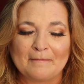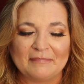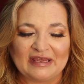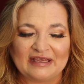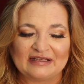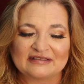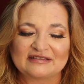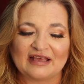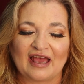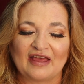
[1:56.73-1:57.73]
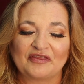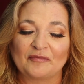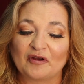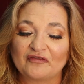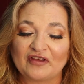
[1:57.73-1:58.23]
Means that the
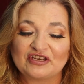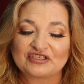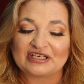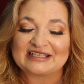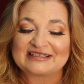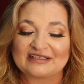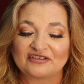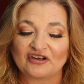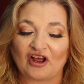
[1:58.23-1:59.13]
motivation is centered